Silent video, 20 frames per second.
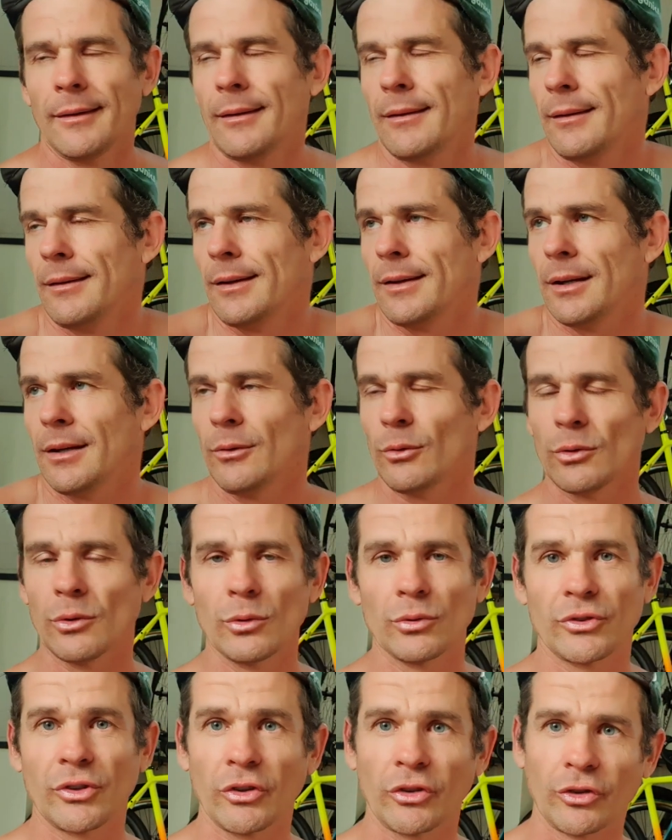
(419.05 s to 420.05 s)
you know,
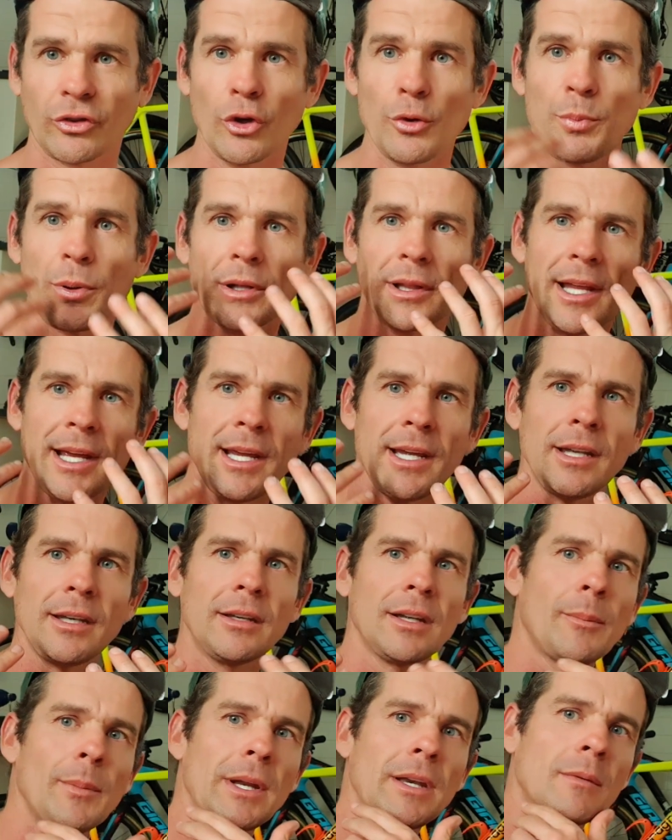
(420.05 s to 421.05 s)
or just super
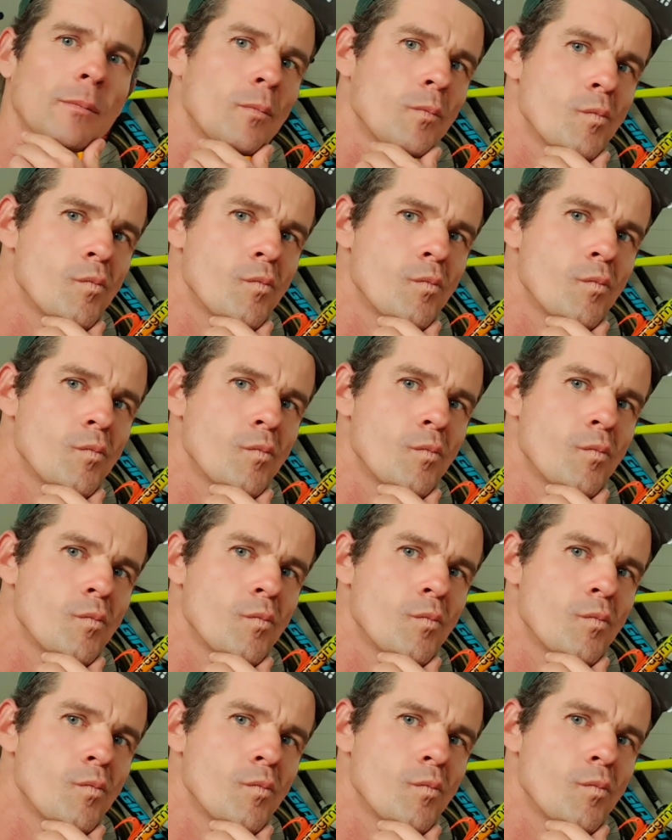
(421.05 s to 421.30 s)
lean, I mean,